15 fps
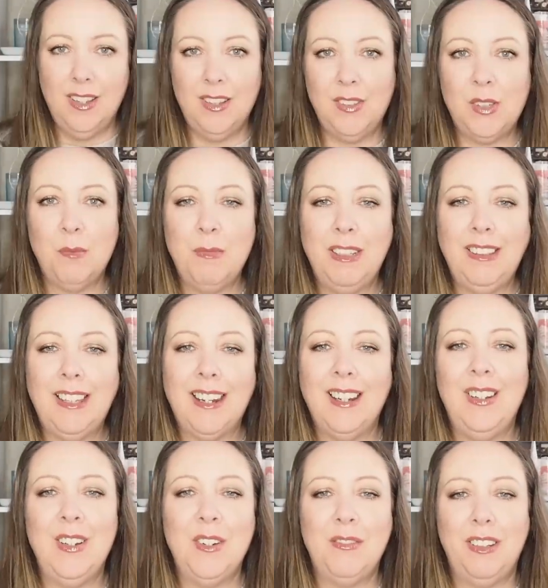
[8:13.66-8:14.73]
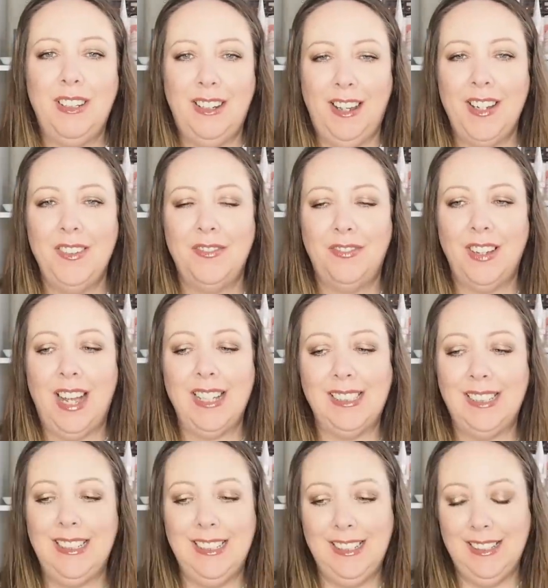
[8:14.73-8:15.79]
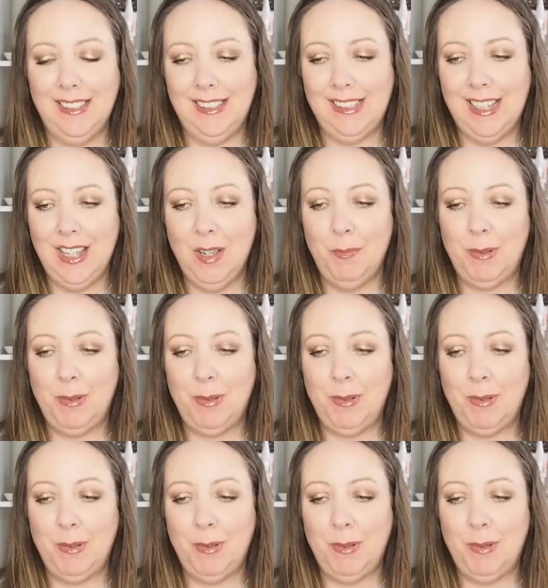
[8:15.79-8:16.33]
Something that I love in life as it is,